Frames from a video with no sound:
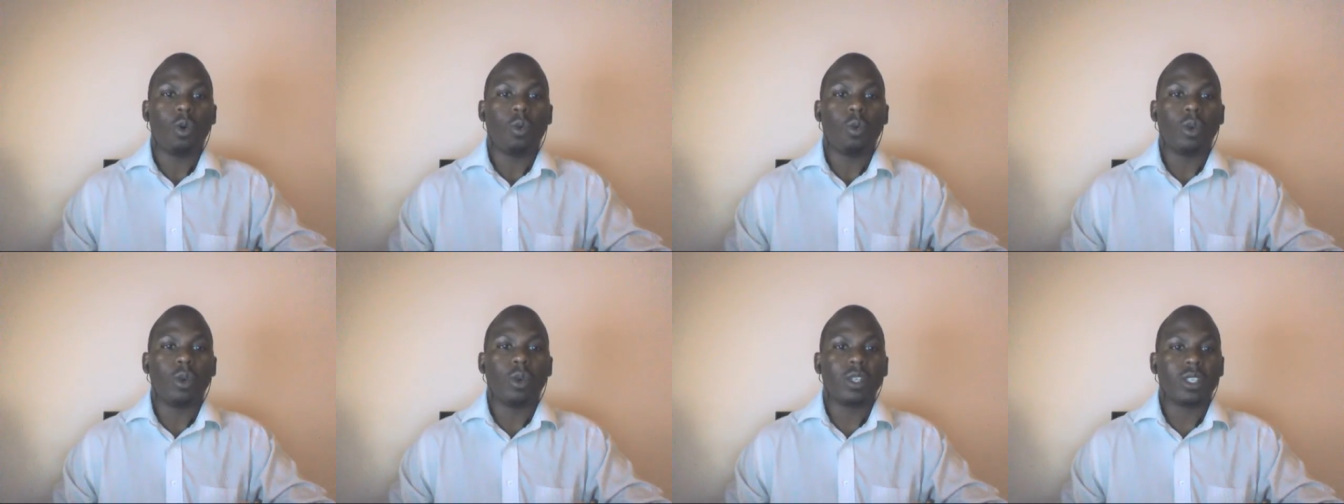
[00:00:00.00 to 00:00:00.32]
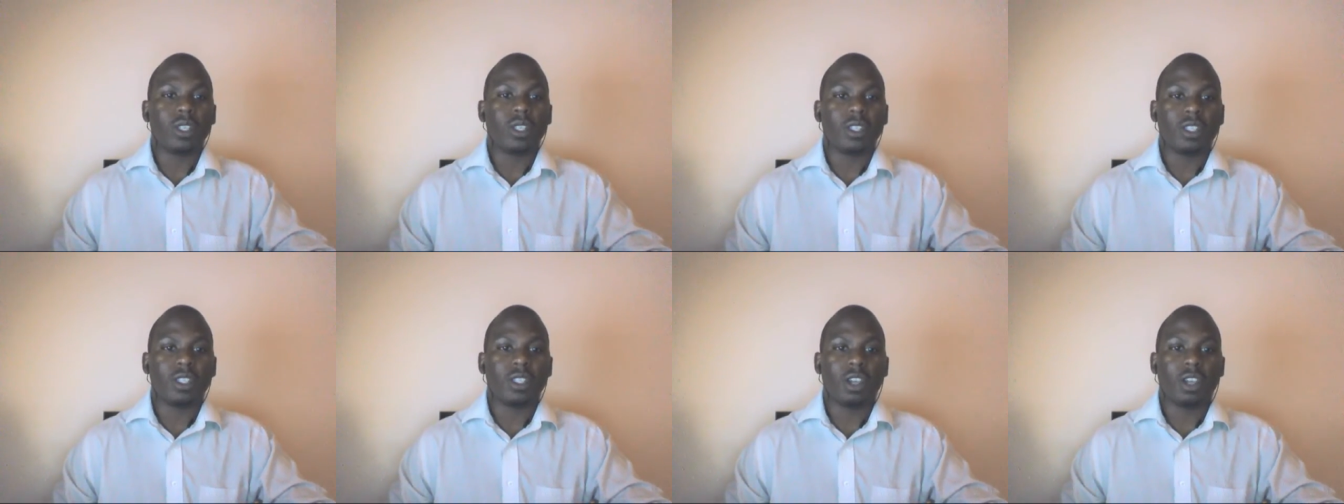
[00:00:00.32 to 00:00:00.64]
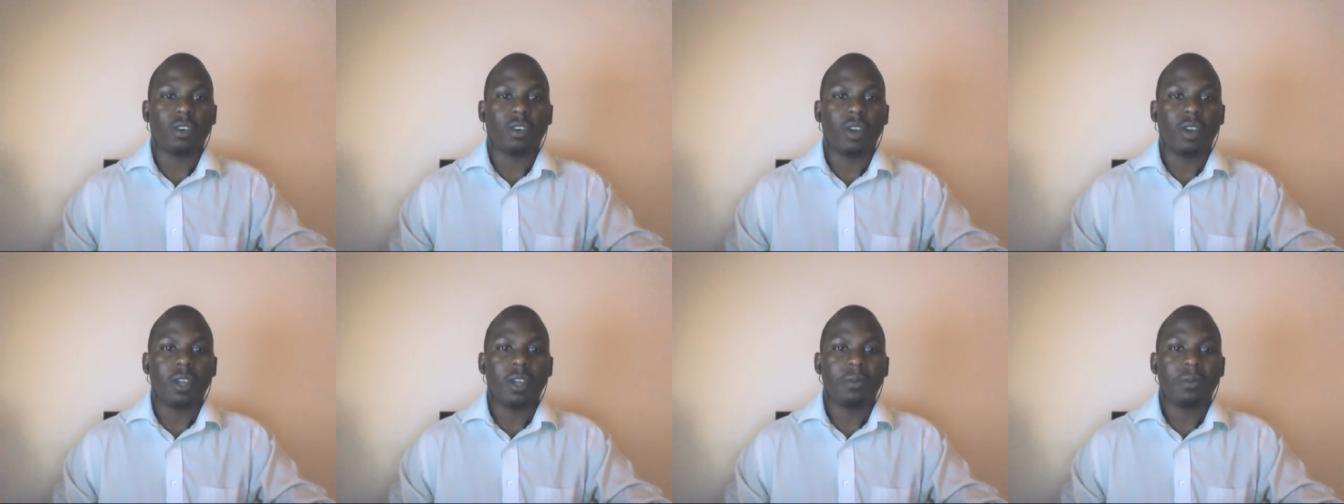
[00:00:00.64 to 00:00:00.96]
what is a
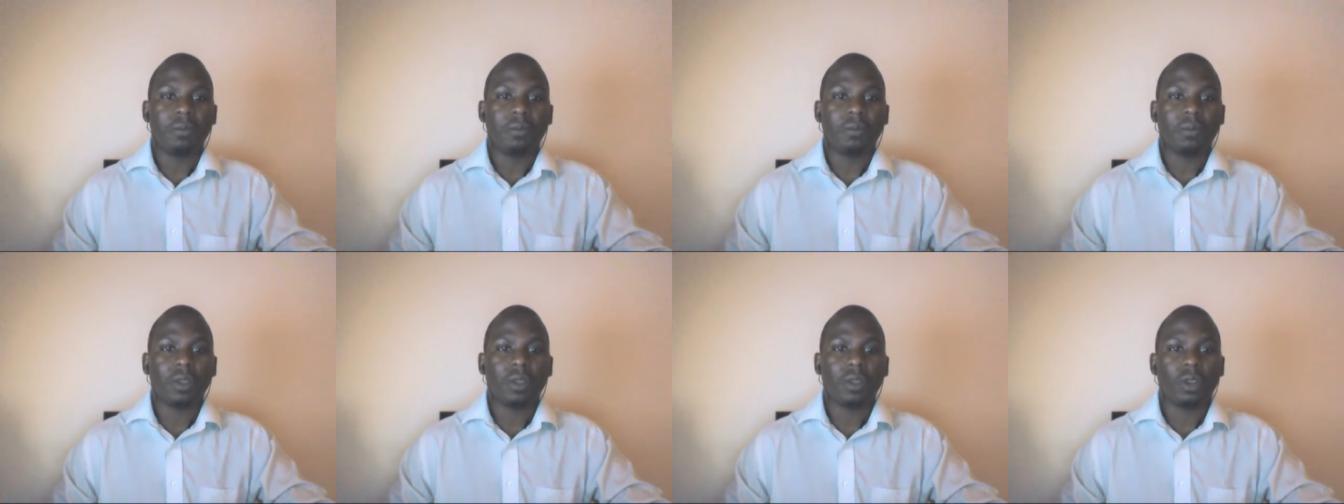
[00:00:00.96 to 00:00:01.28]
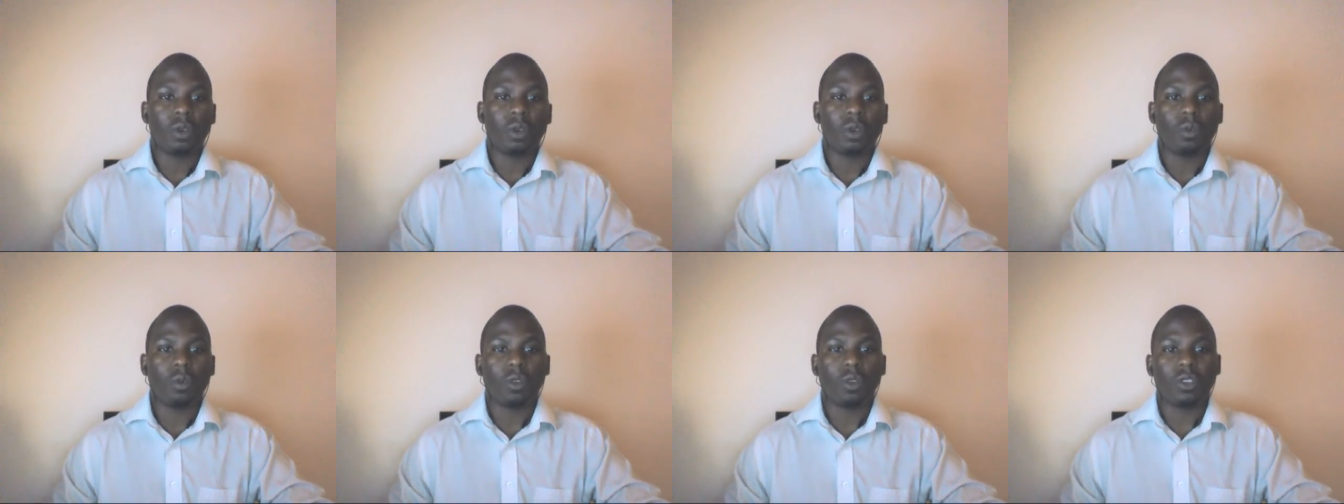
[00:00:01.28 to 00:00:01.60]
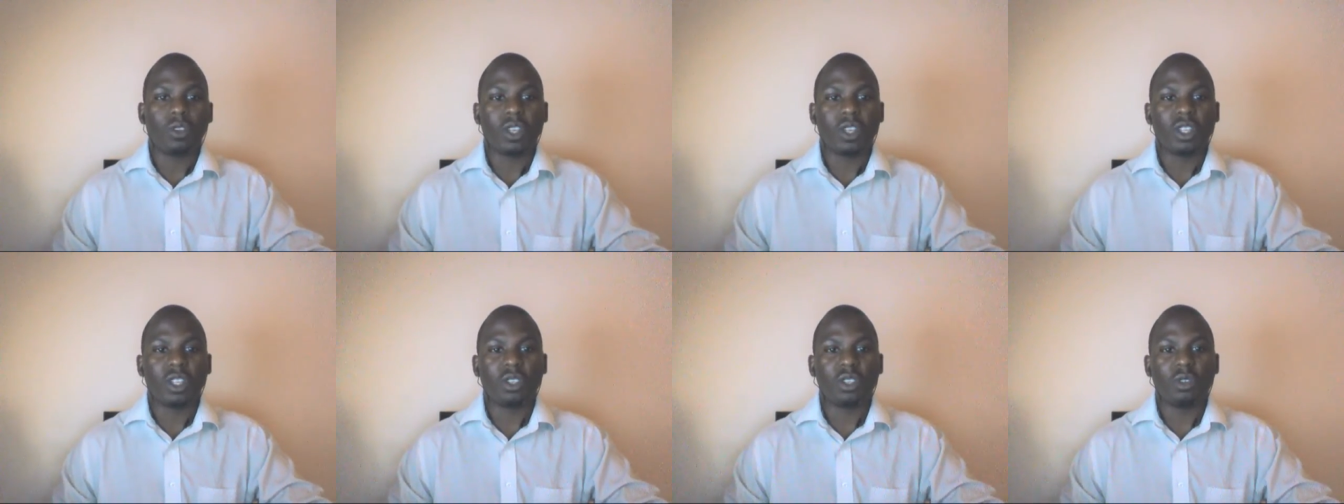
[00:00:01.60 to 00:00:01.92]
CRA,
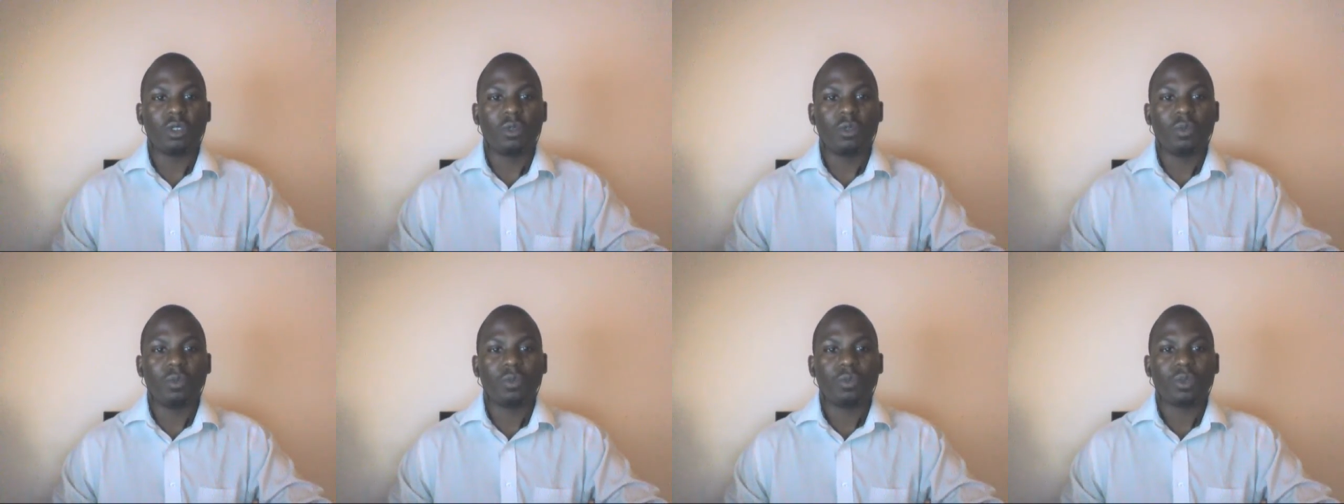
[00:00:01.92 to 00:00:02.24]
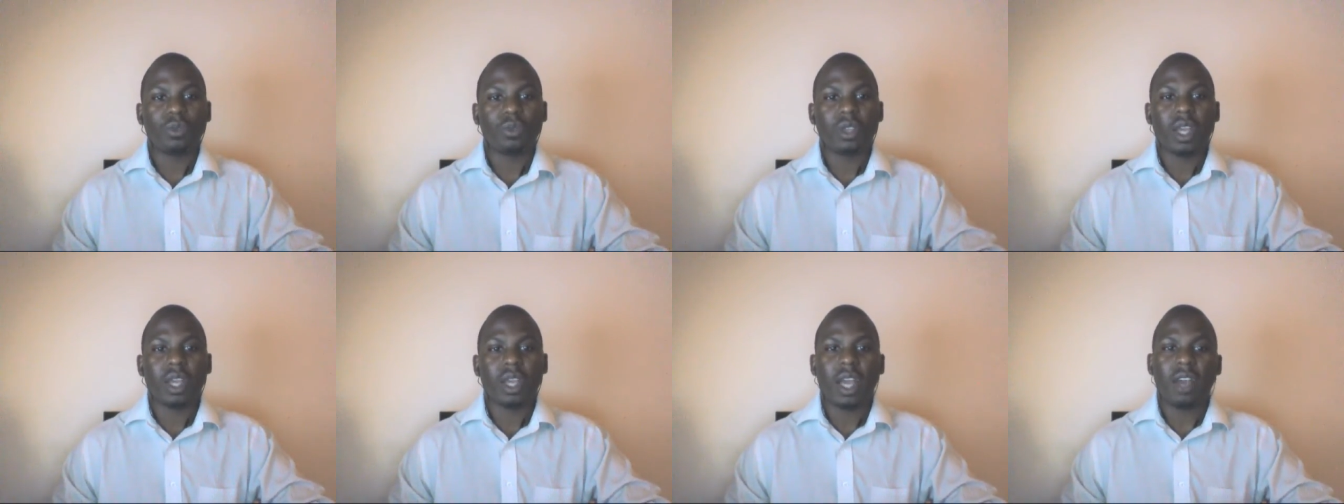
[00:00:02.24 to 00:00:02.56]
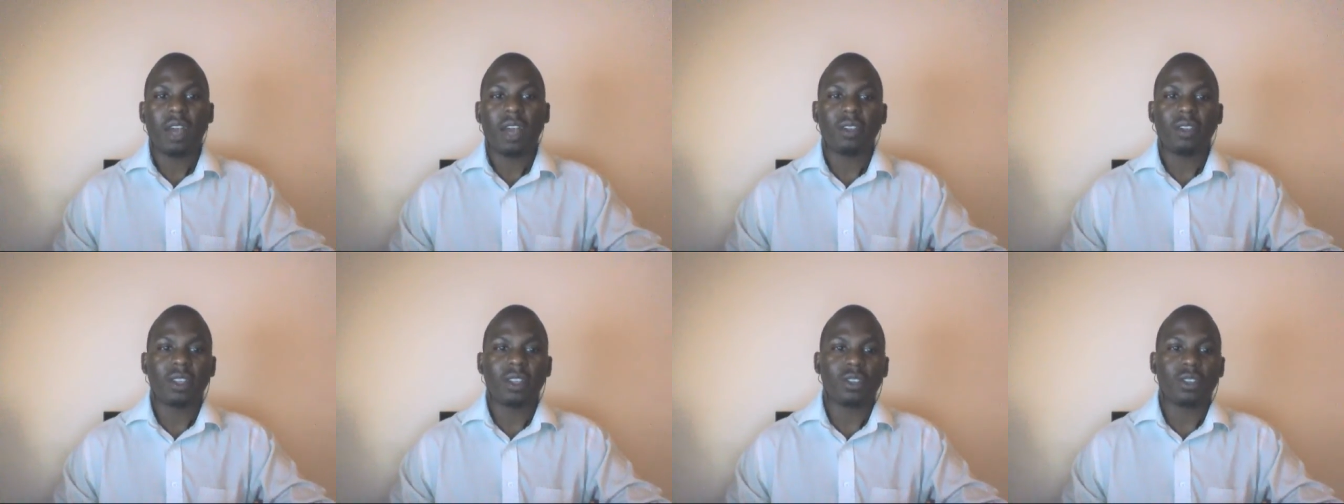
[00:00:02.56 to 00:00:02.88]
what they do,
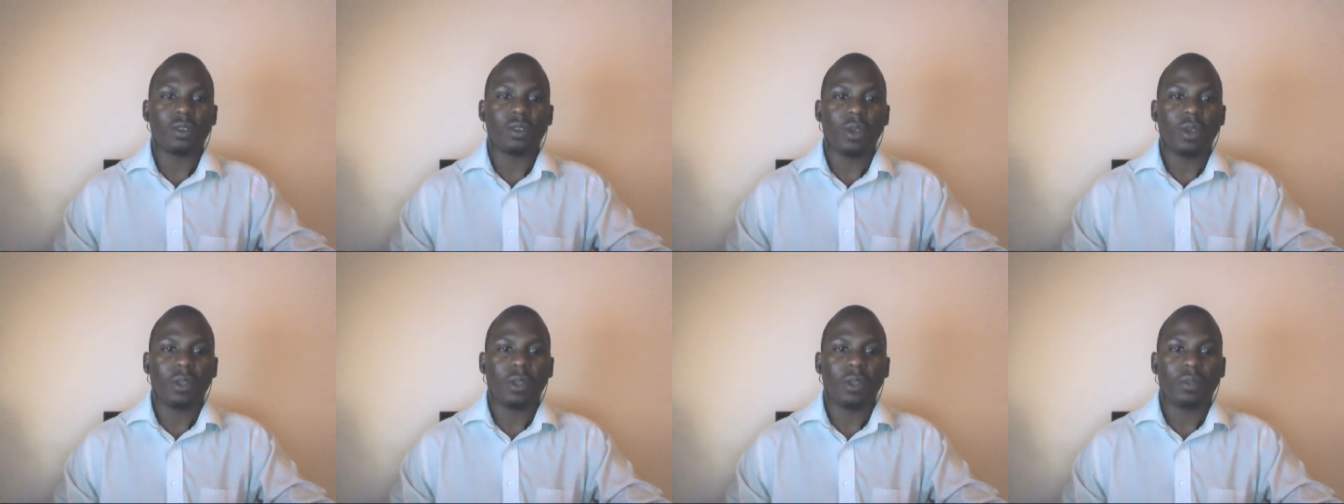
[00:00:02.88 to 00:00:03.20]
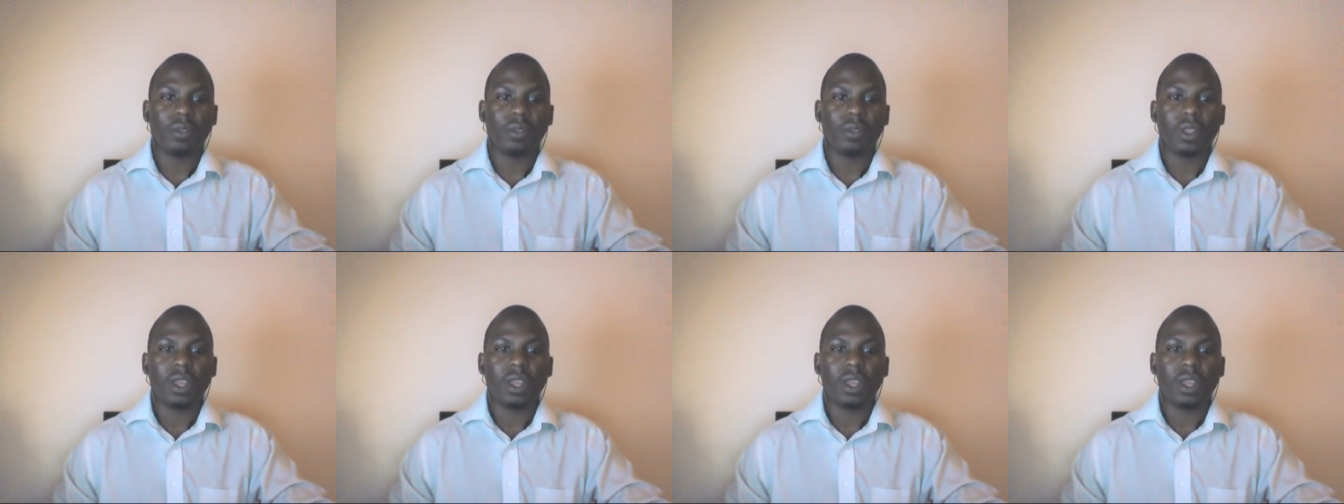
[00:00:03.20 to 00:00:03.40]
how they do it,